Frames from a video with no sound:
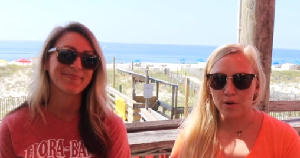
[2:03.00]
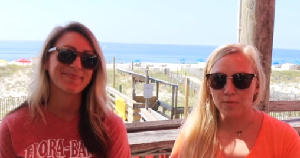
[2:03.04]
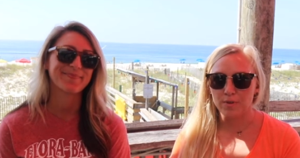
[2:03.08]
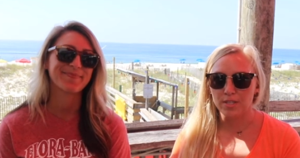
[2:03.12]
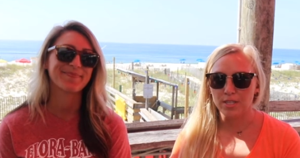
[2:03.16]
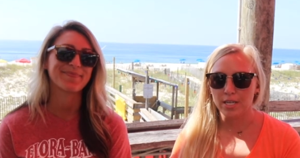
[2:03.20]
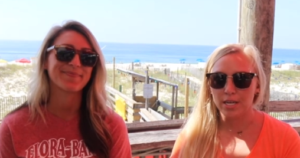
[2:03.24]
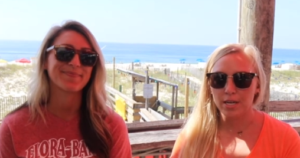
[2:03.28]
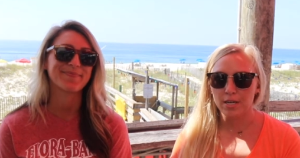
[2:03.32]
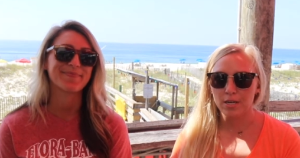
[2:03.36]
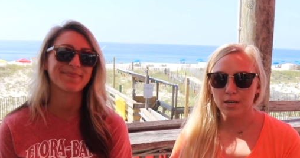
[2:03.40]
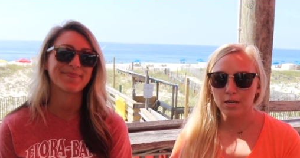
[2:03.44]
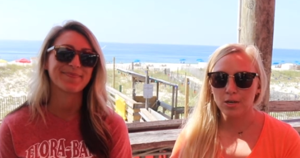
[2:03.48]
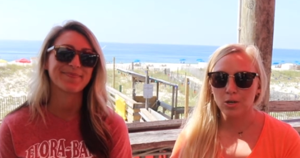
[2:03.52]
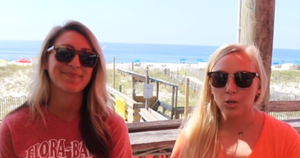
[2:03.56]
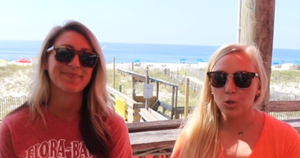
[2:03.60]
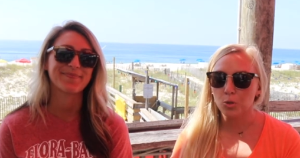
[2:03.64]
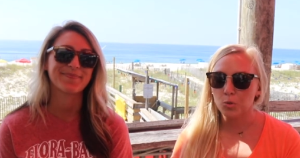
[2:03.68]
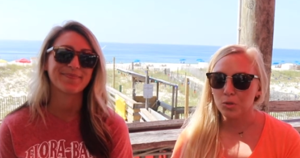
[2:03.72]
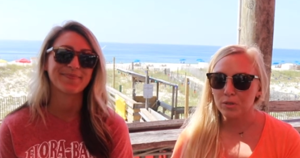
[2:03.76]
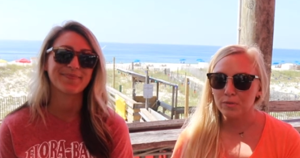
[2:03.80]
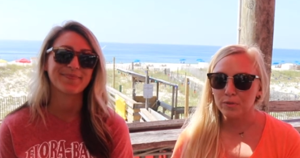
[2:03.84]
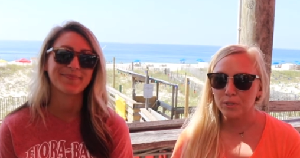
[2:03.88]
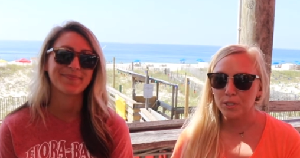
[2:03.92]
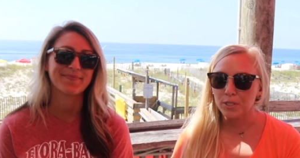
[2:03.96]
Speaker 1: over there. Old
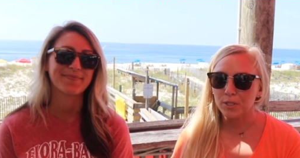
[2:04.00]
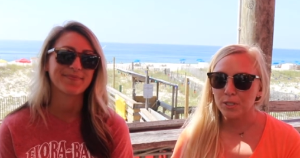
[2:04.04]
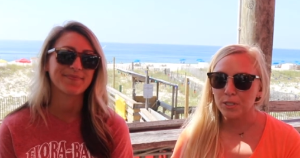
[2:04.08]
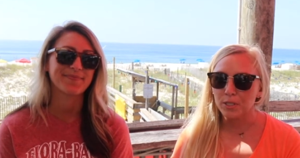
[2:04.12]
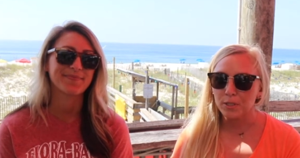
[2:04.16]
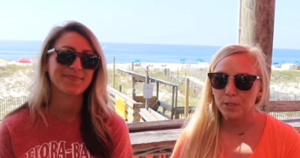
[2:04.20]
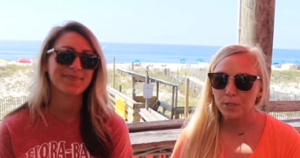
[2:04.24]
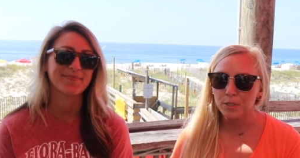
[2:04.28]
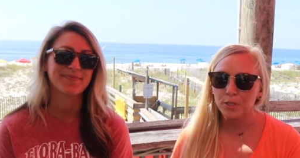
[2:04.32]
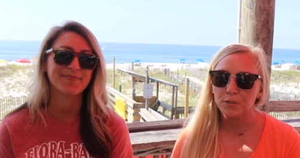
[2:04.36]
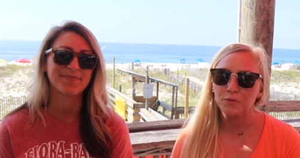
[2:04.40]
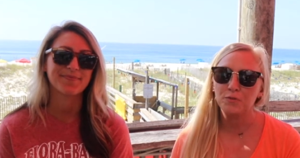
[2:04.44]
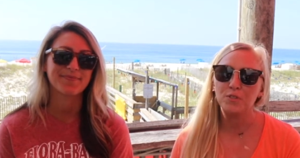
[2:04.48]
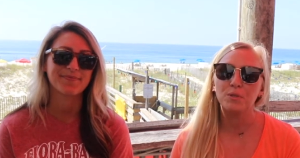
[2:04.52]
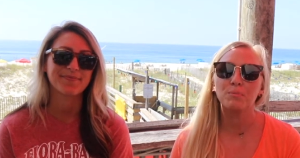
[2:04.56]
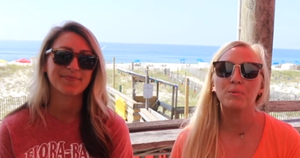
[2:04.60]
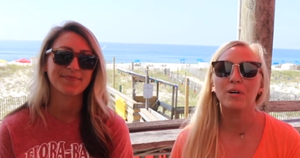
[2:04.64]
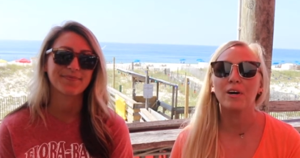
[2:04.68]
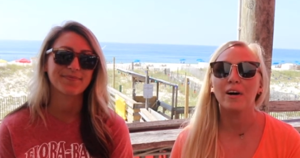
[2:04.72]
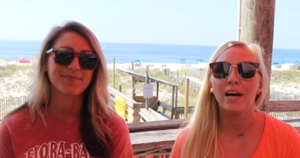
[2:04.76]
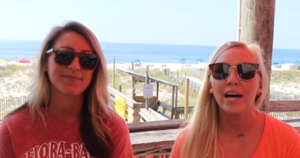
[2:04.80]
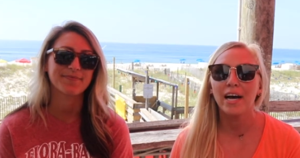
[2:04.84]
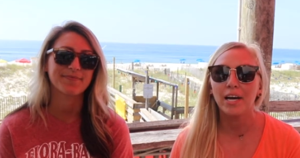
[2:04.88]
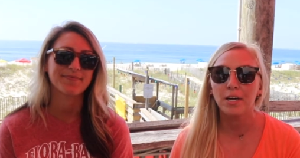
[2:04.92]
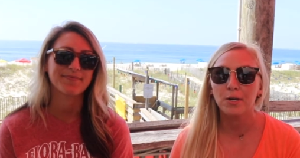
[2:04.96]
River Grill, your
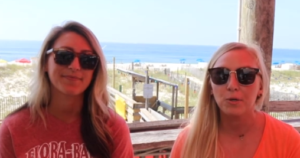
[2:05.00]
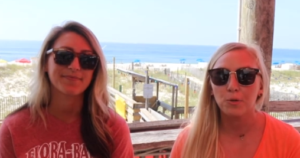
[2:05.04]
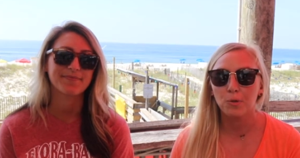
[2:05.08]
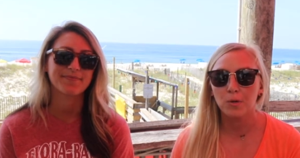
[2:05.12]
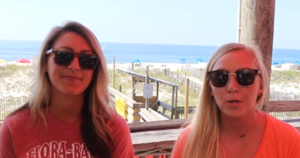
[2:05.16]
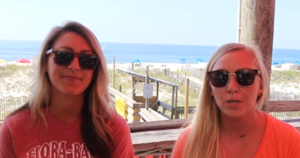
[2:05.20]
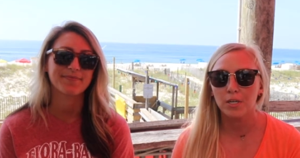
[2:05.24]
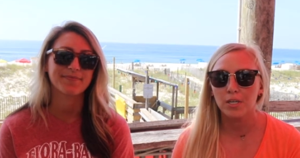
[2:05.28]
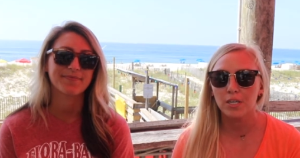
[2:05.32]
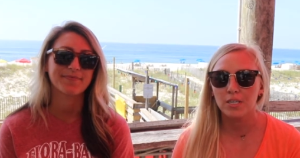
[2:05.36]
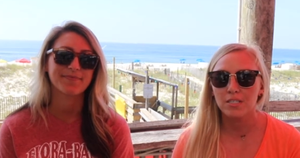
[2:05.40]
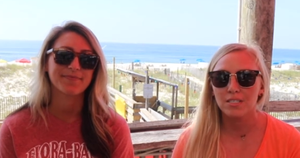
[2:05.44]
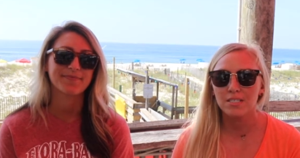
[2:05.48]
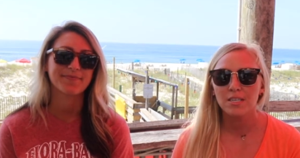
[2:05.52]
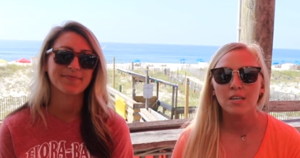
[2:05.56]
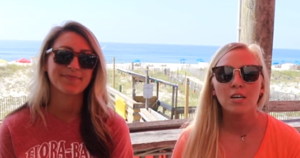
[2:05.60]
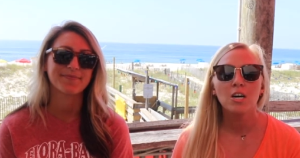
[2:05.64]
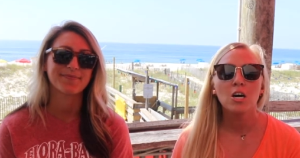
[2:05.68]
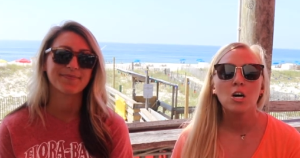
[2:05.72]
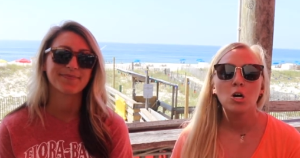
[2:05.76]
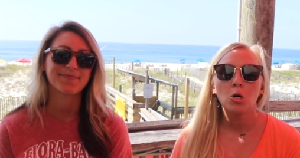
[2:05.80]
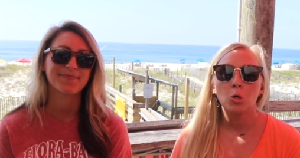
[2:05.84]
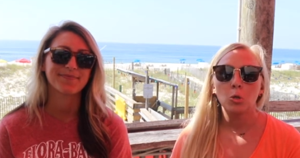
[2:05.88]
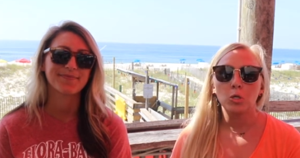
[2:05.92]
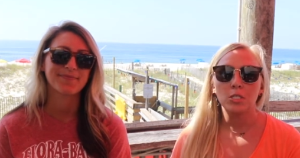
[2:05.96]
football headquarters.
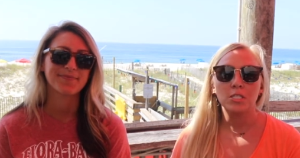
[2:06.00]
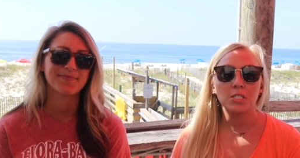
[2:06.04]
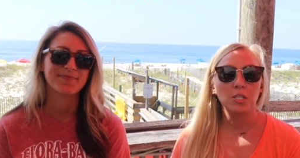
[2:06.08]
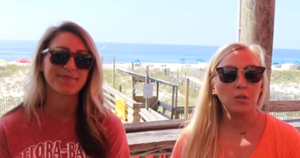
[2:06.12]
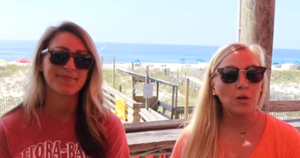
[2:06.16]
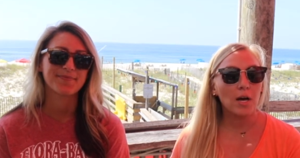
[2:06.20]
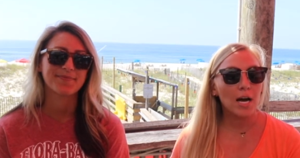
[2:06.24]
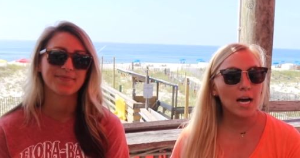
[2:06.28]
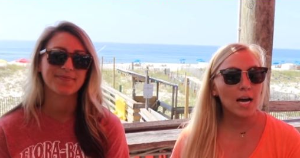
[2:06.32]
We'll still